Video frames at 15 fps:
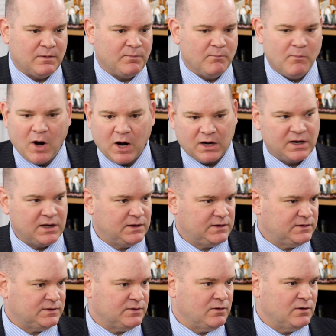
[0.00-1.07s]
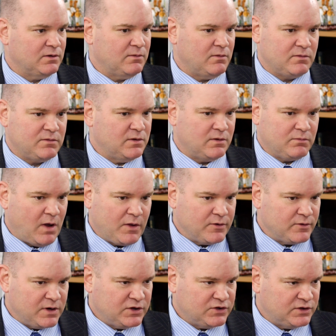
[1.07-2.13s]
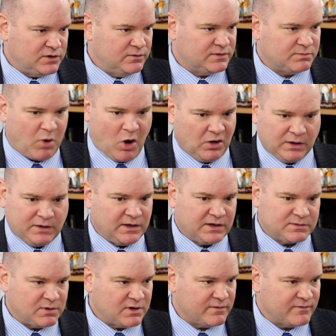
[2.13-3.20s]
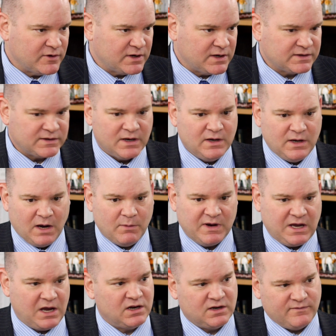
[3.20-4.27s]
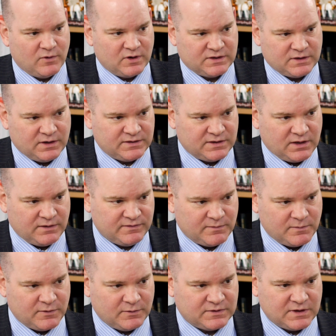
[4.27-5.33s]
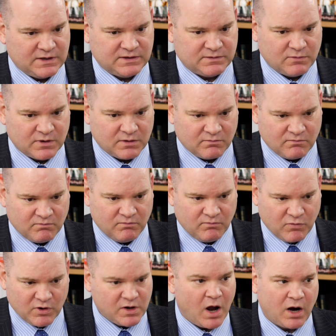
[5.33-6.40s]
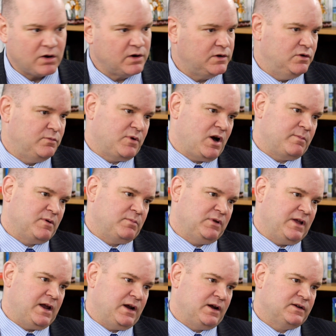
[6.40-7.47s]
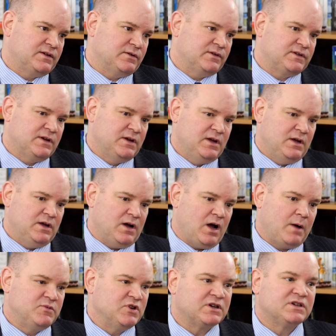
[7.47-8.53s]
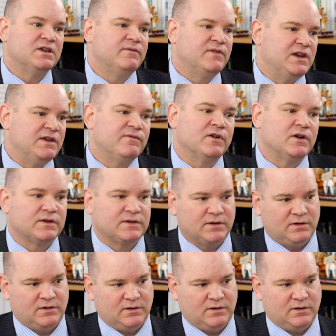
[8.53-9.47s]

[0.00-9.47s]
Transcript: markets or other issues, politics, whatever it is, and we can't divorce ourselves from those things, we're not going to do proper planning. So it's objectivity first.